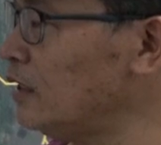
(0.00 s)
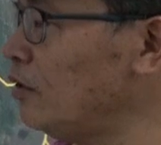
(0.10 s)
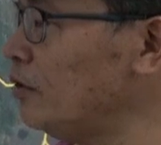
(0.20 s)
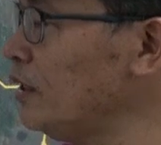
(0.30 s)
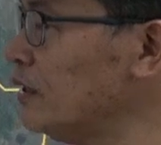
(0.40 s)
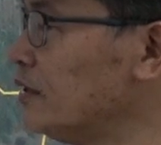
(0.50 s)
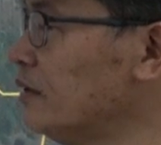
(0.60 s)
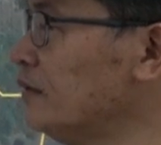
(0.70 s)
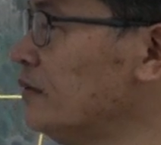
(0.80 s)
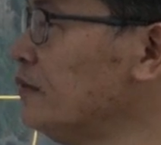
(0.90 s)
the owners.
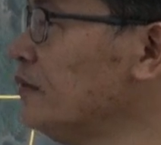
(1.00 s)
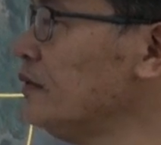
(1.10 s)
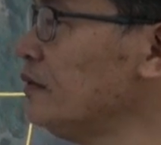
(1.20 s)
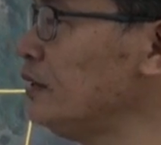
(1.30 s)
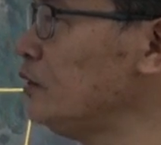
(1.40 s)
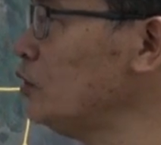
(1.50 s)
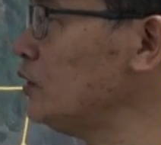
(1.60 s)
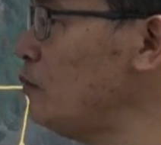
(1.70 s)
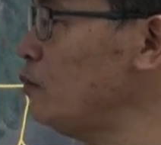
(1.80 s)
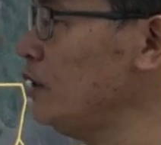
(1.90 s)
It's not
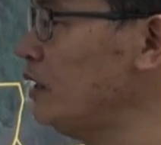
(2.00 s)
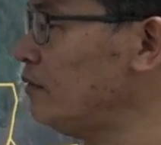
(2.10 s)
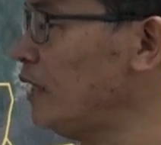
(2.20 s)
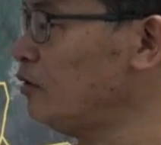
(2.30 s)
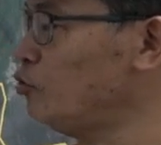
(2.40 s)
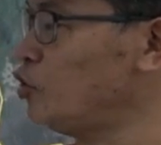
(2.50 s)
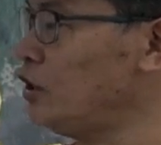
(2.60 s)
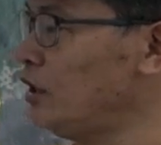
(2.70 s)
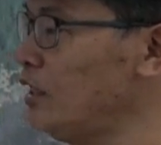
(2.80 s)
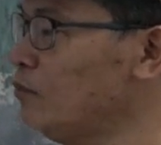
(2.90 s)
somebody trying to
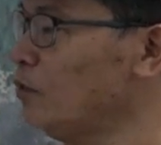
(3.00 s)
cheat them